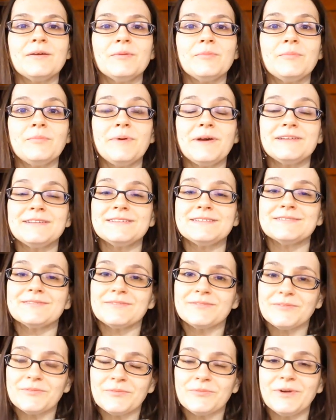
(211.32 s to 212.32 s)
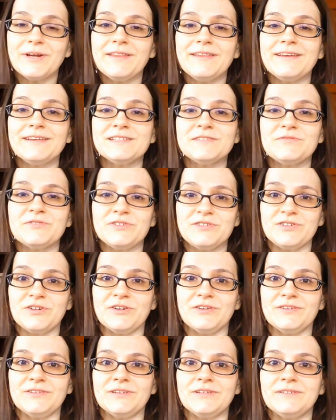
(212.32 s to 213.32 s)
But one thing is for
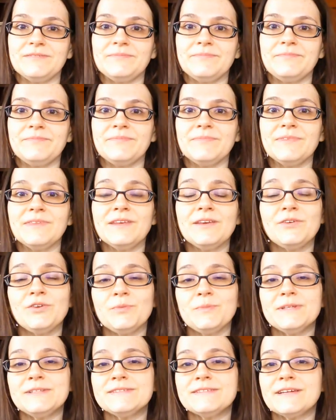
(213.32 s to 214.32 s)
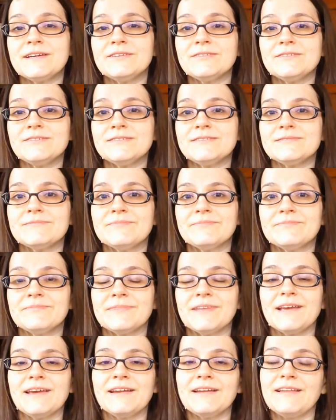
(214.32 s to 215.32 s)
certain the human cells,
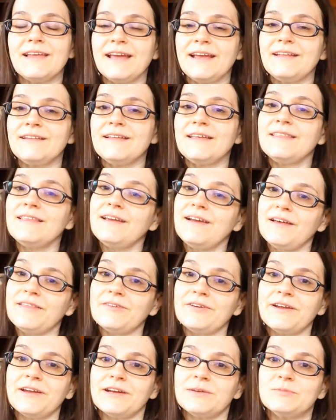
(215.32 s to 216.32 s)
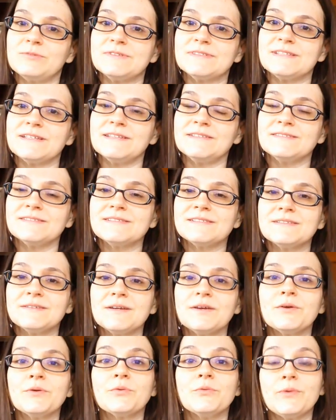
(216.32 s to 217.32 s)
and likely the other animal cells,
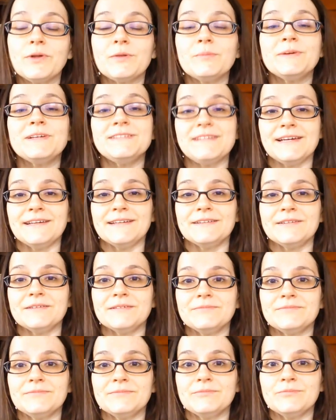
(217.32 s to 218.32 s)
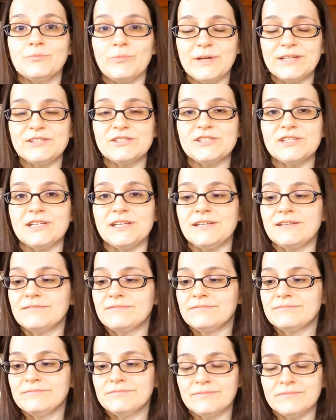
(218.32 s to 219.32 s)
will be dead when she
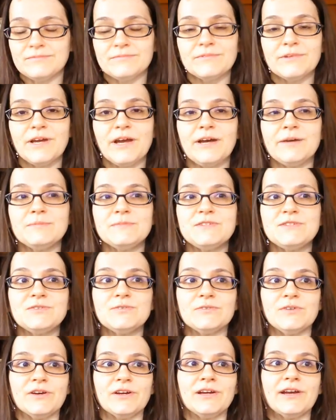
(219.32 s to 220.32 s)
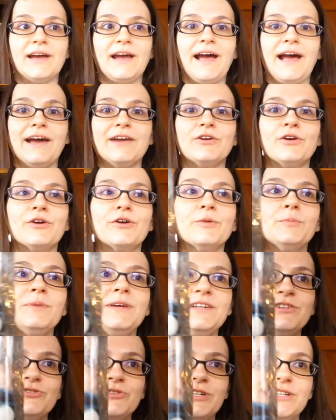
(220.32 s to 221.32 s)
comes to look at her
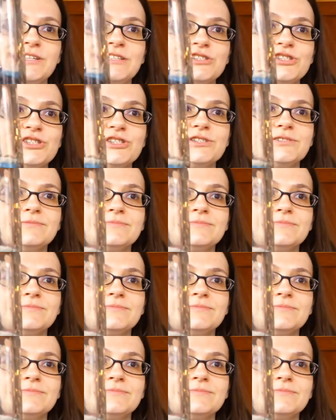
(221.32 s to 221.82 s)
petri dish.